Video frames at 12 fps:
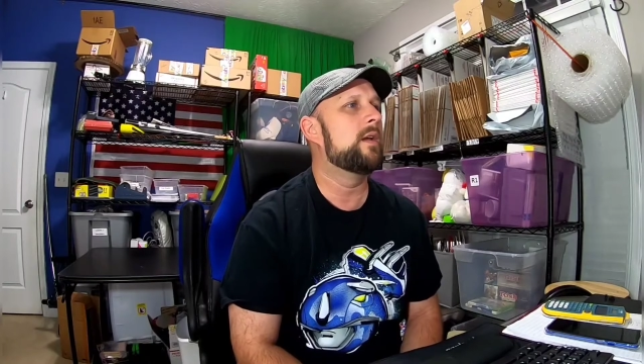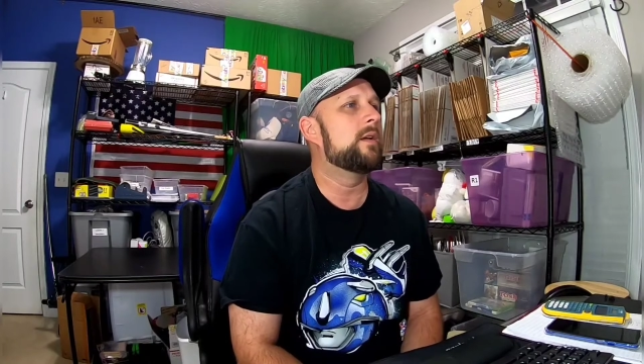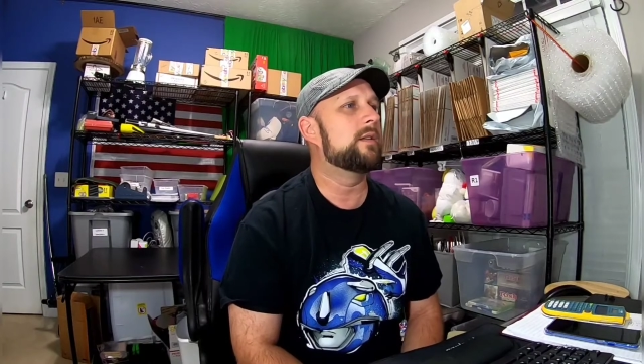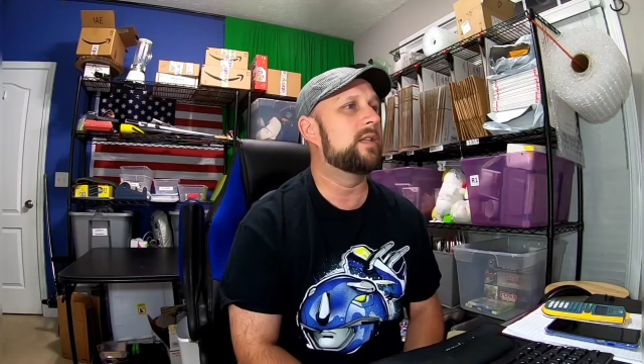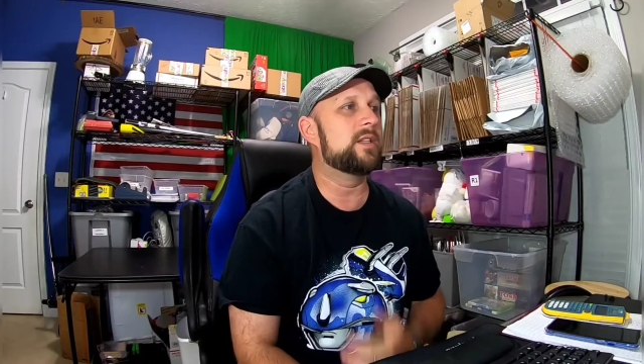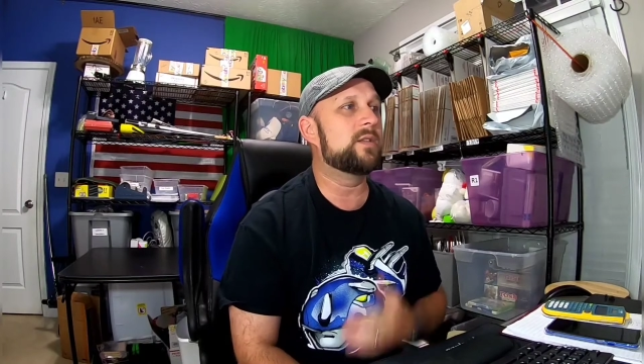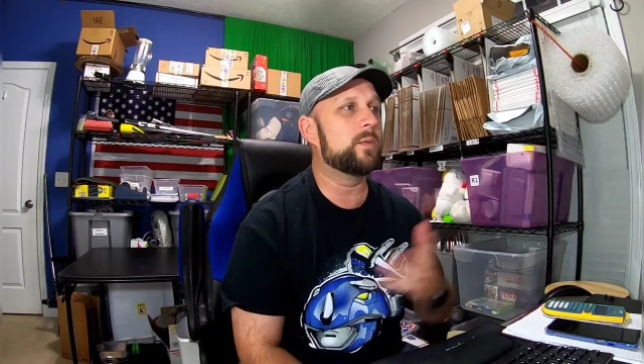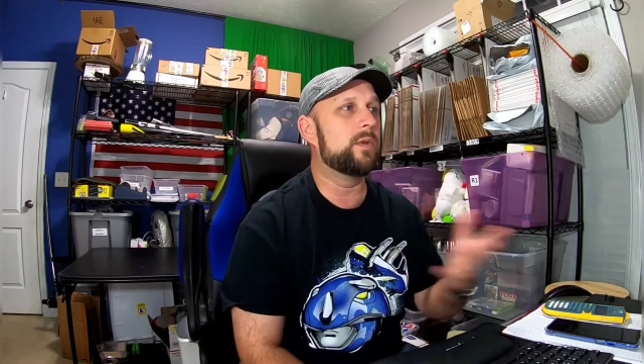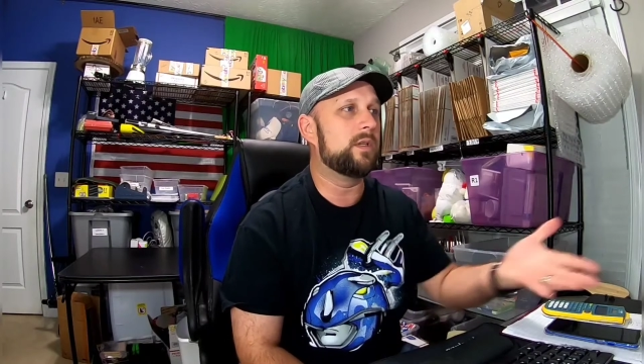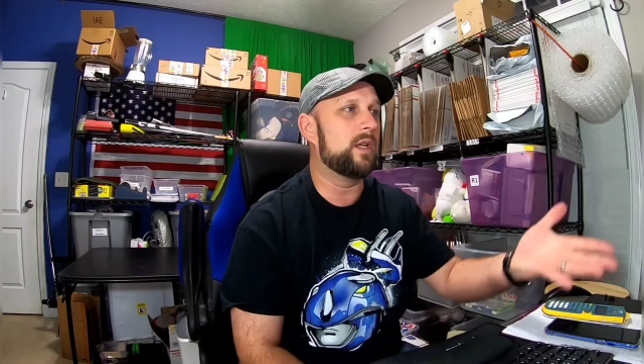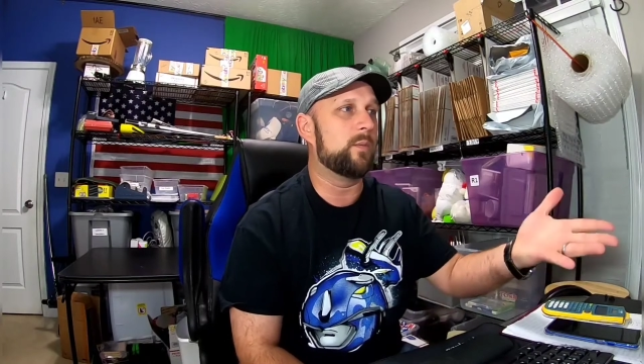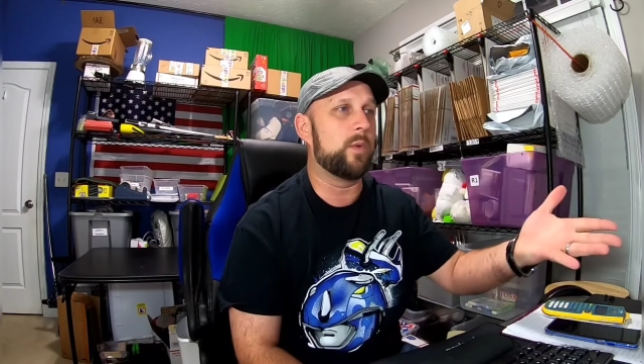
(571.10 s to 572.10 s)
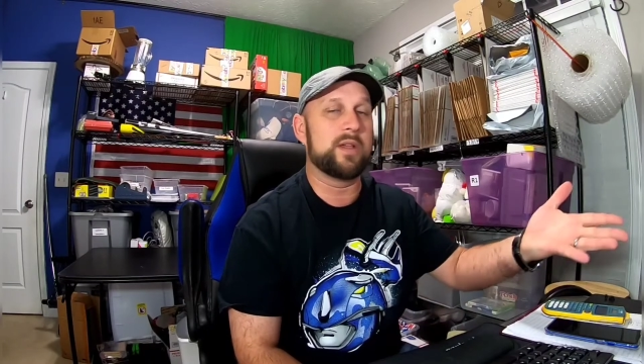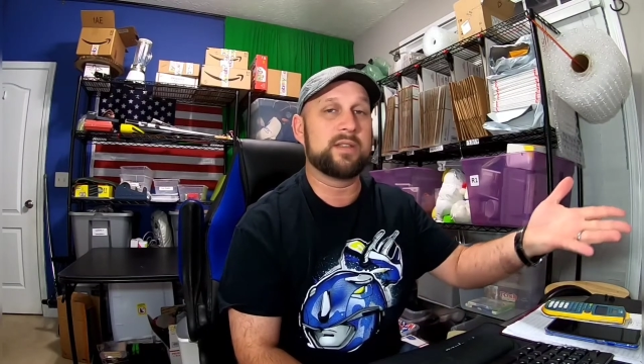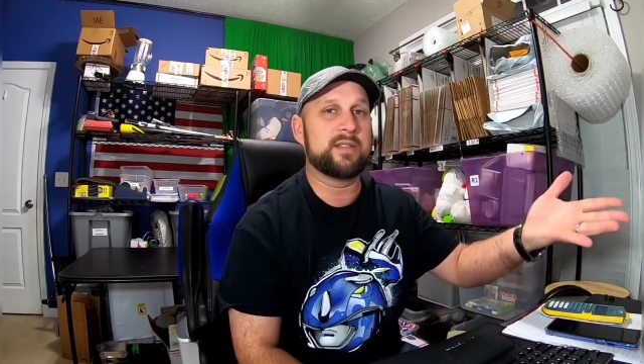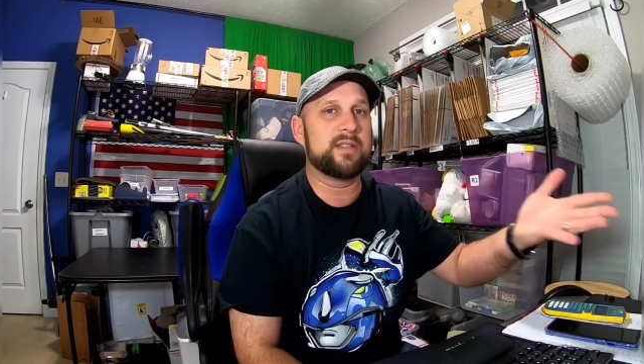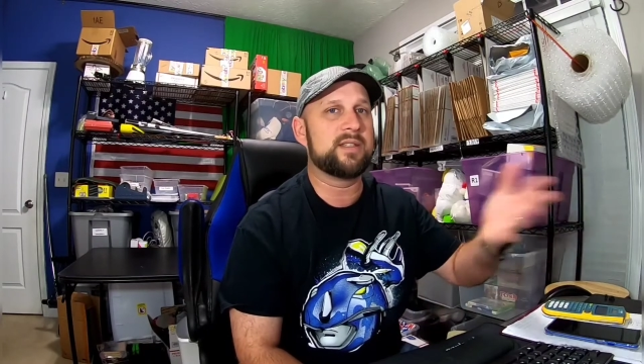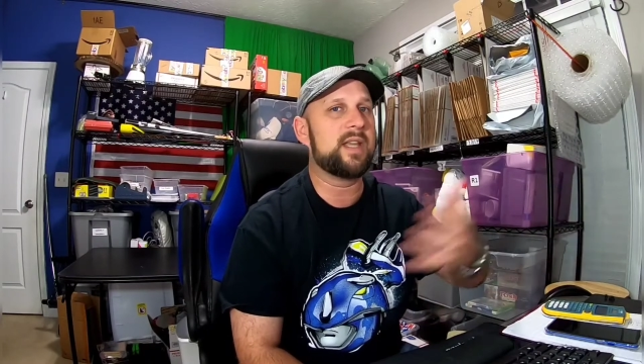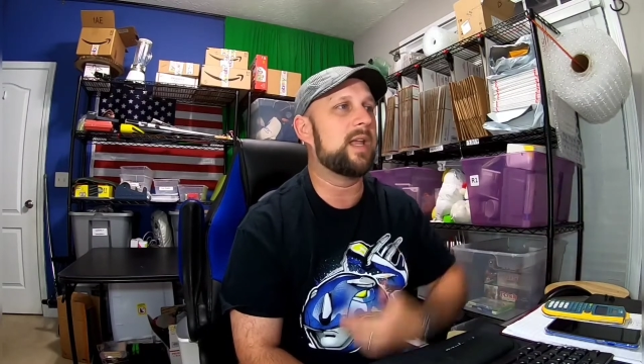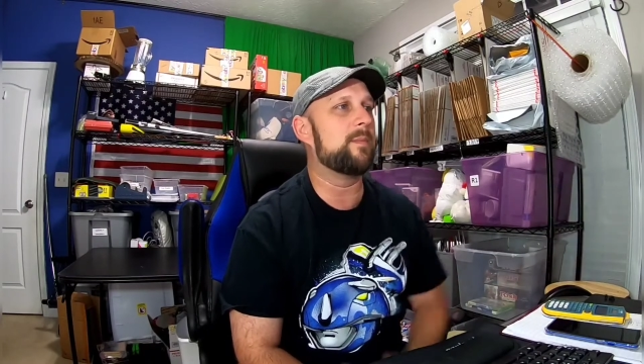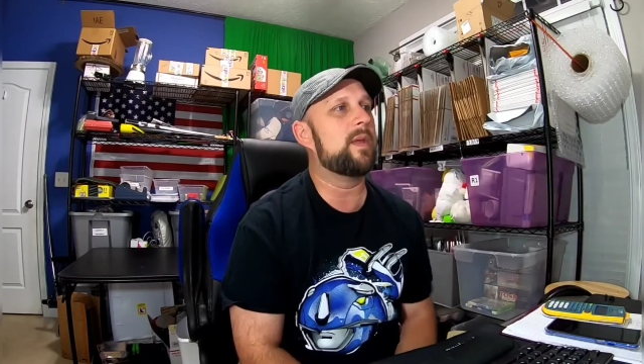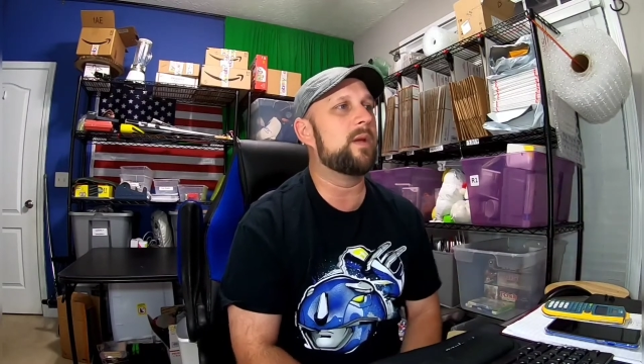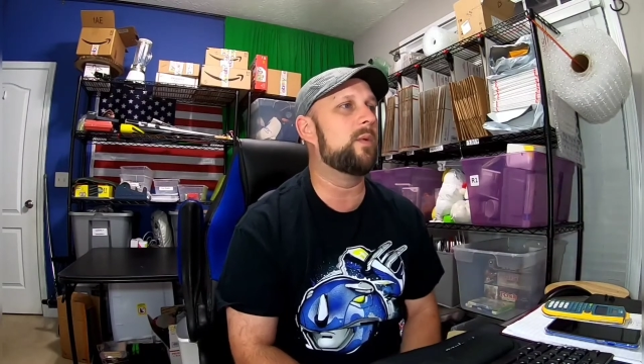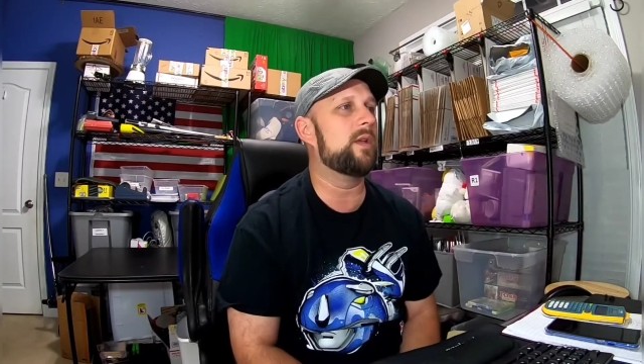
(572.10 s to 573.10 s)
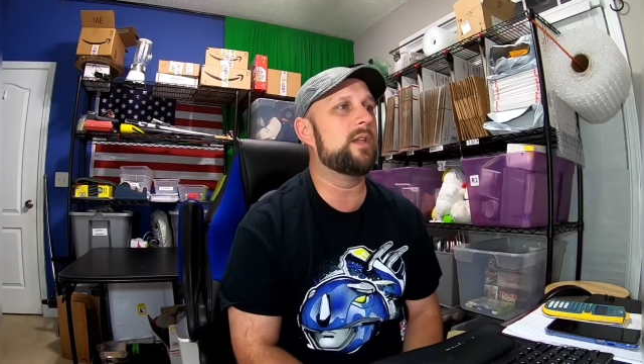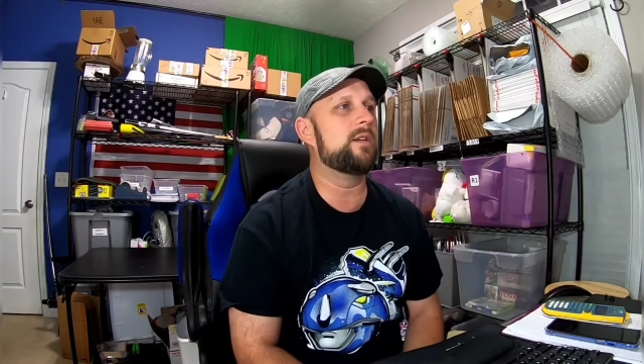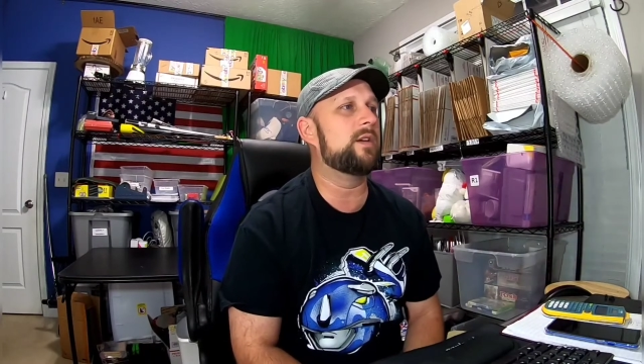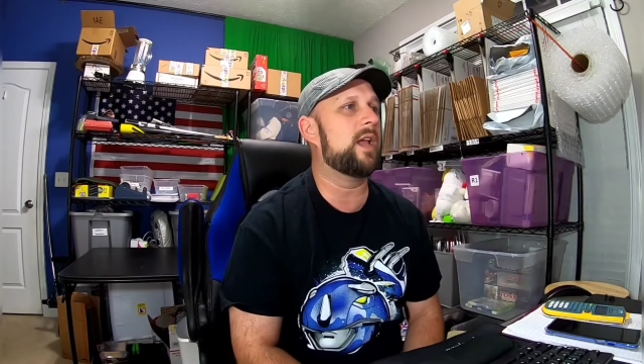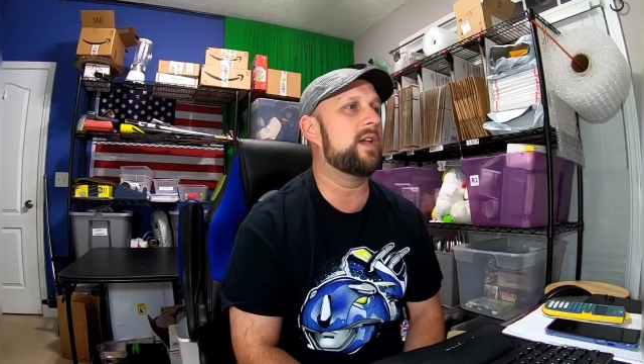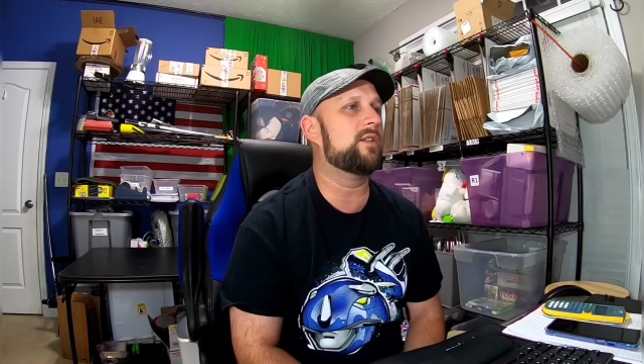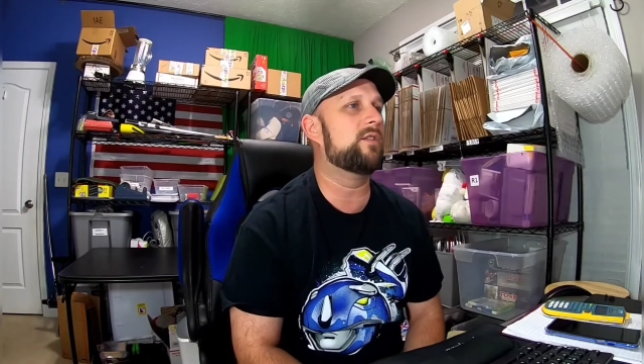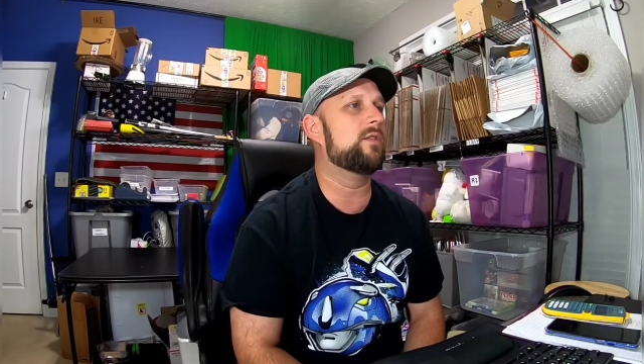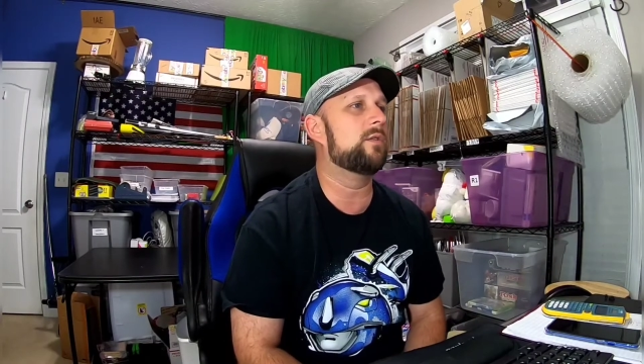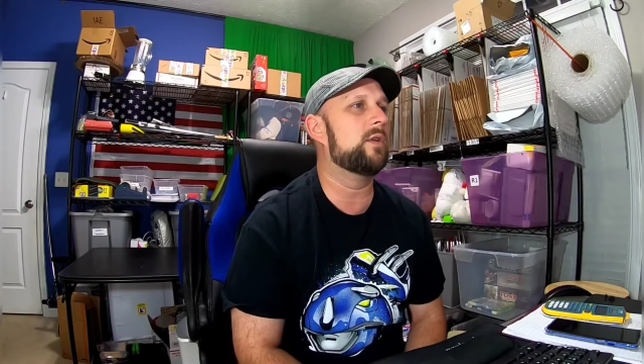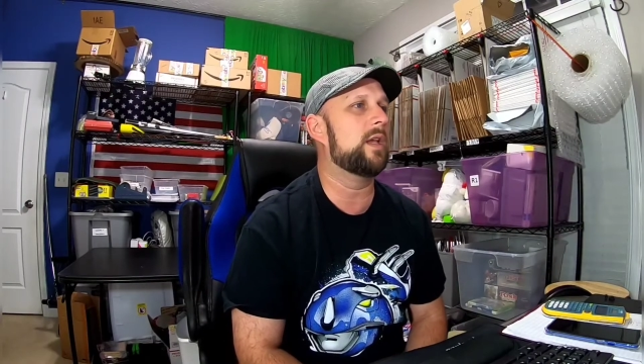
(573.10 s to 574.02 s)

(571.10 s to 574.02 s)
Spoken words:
This one was the same. It went international,